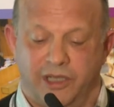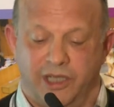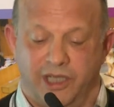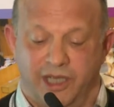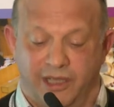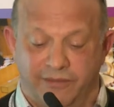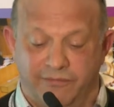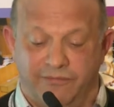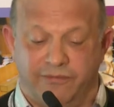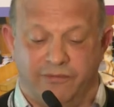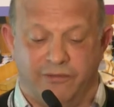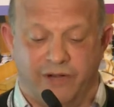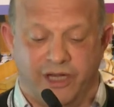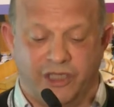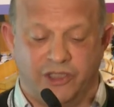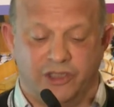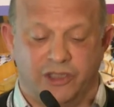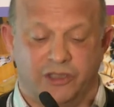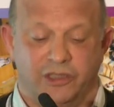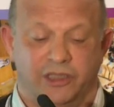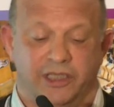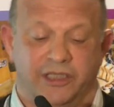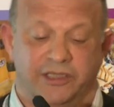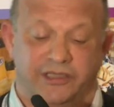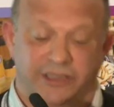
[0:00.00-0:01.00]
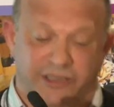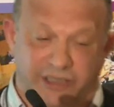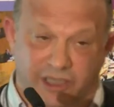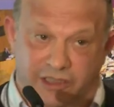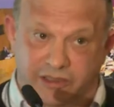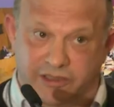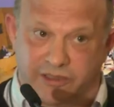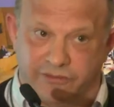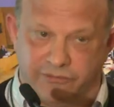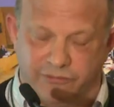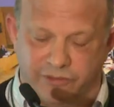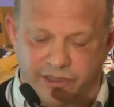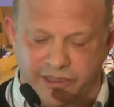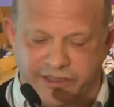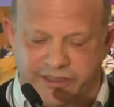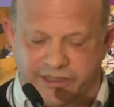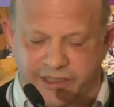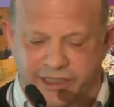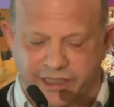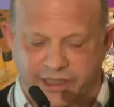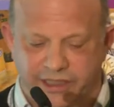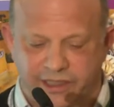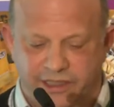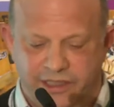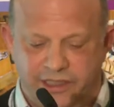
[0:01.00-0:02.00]
inferential and deductive
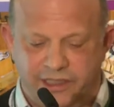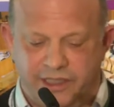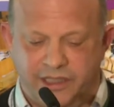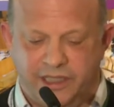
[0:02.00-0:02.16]
reasoning,